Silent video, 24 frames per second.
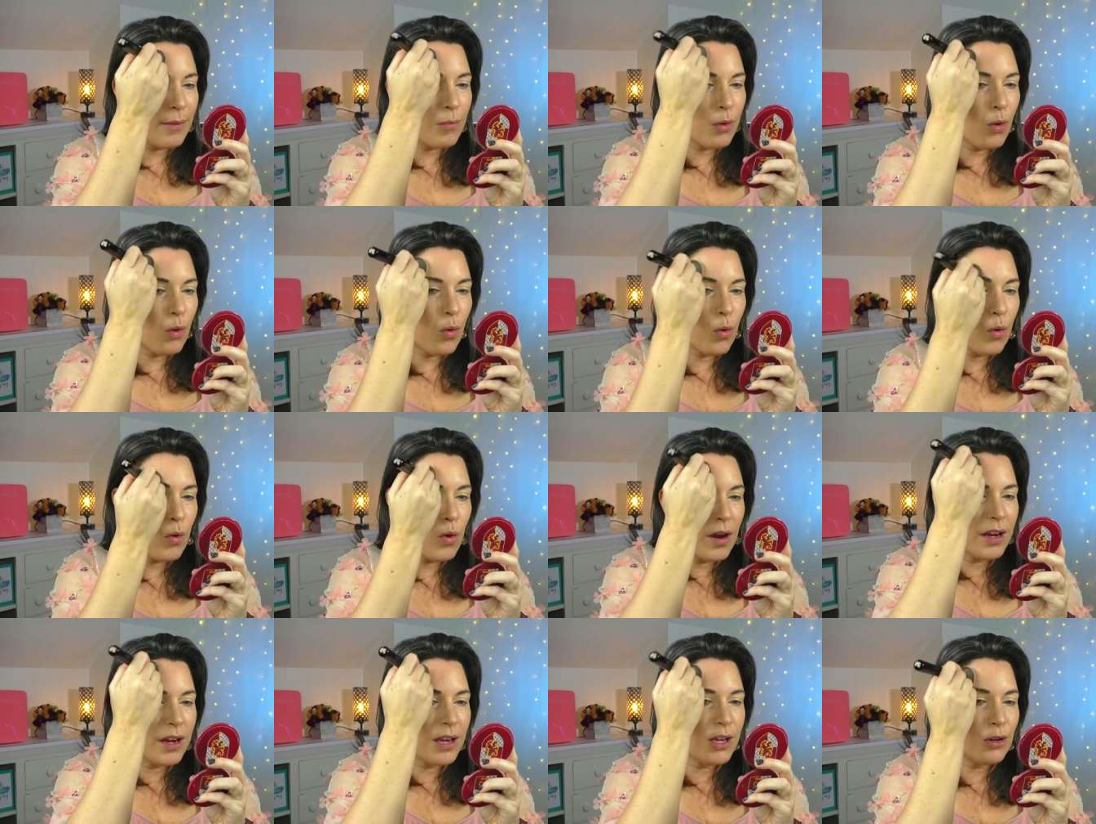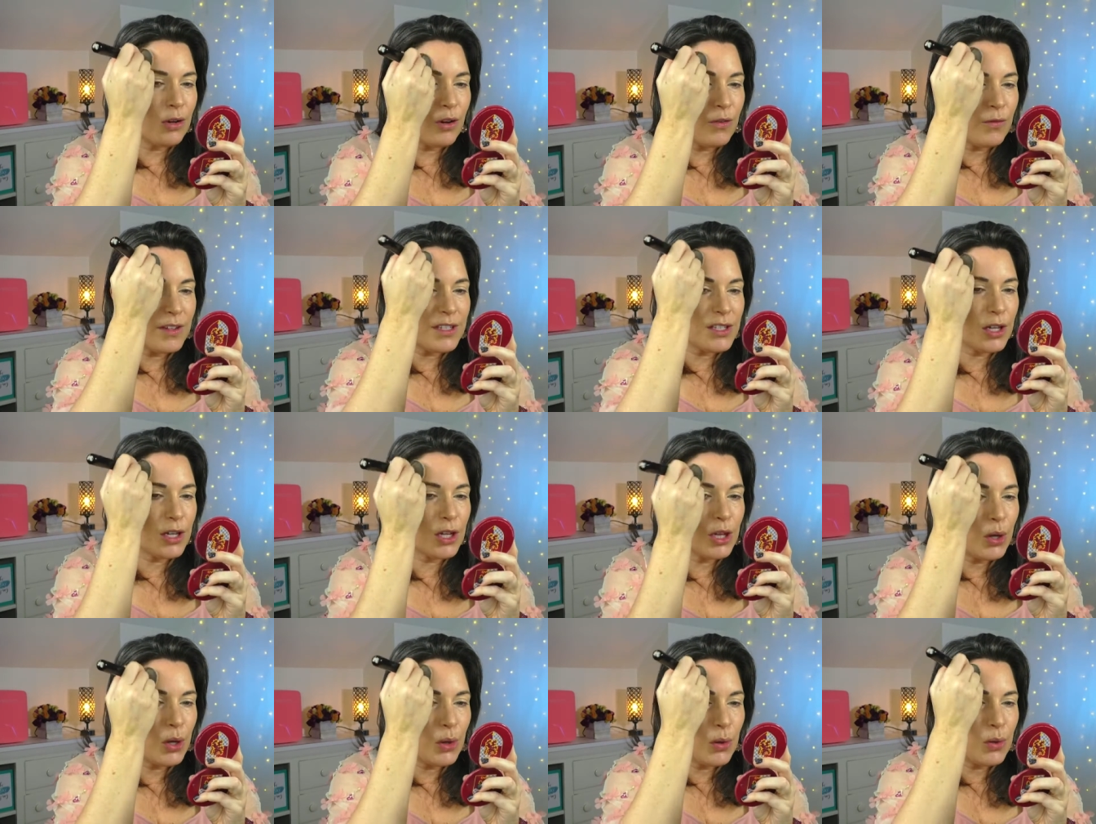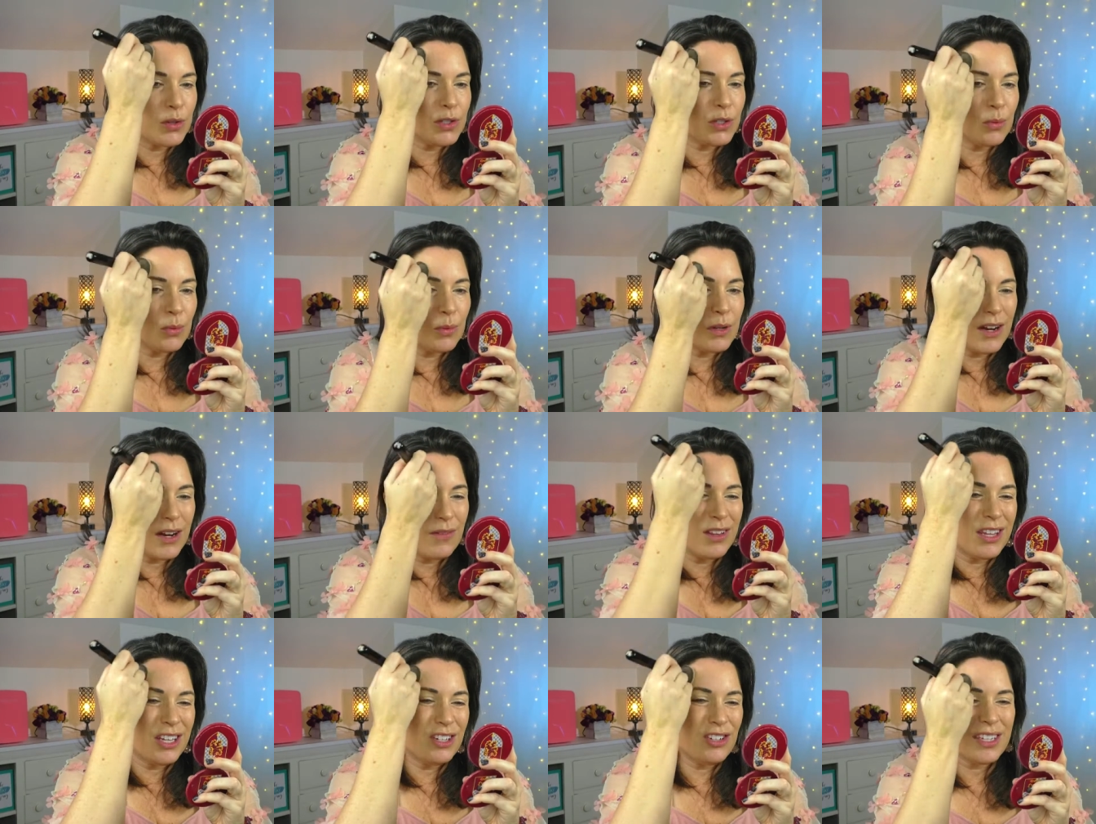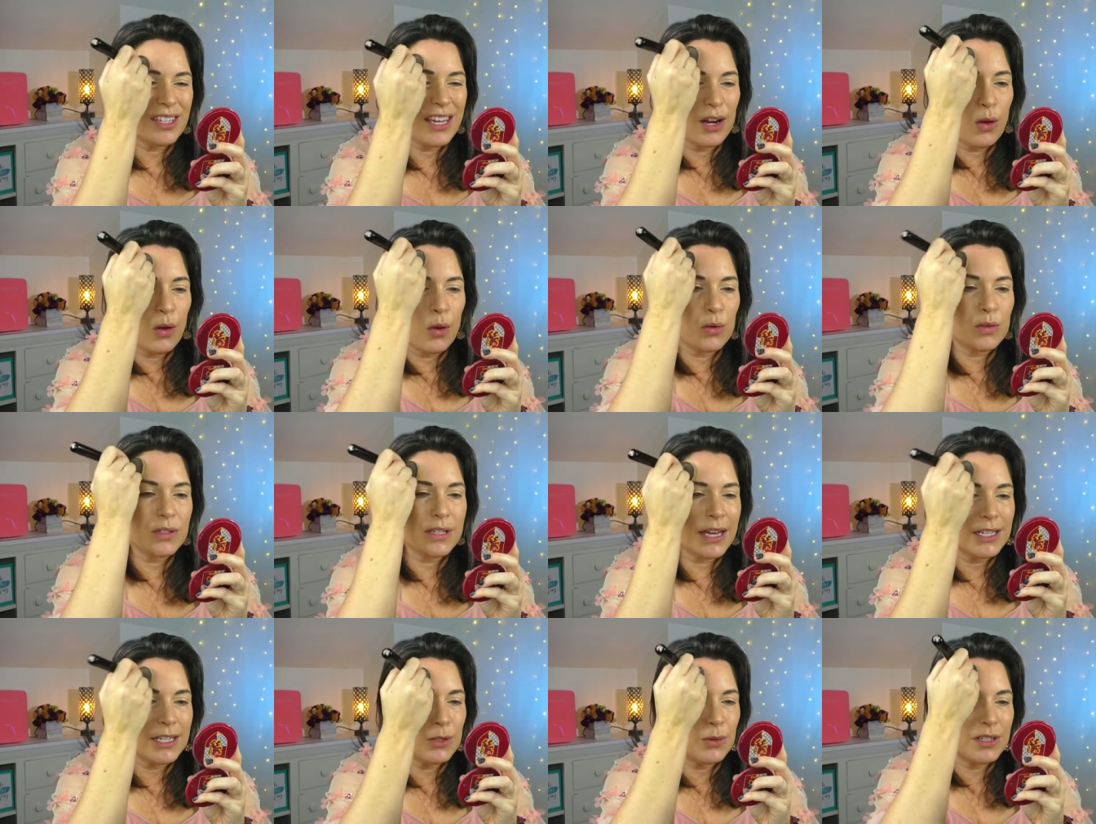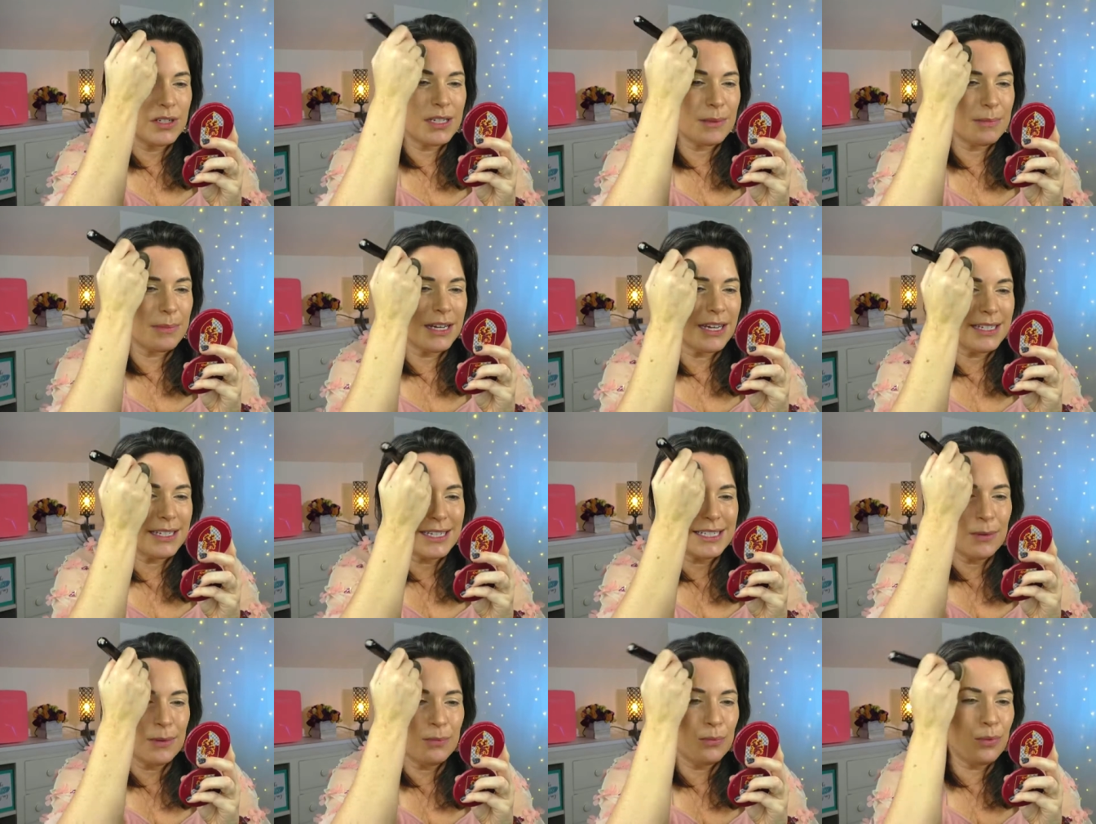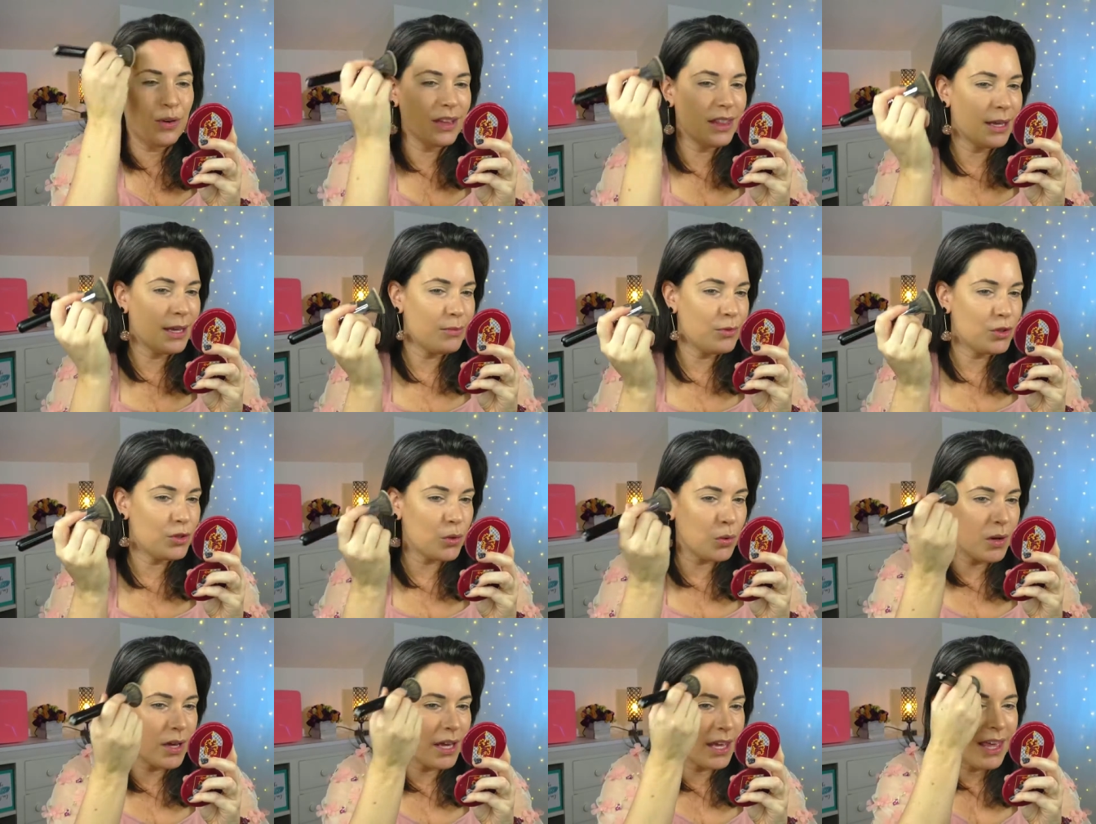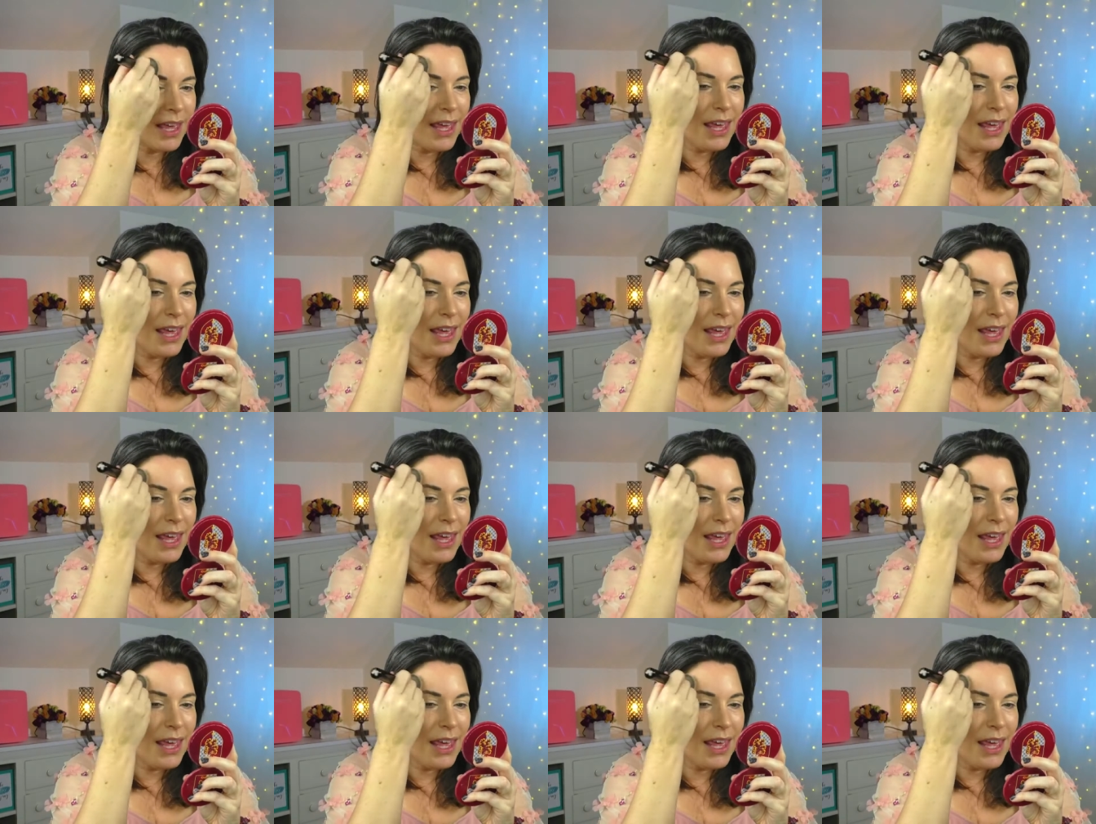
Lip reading: Or, you know, if it's clothes or whatever, they just kind of hold on to it, but it doesn't bring them joy.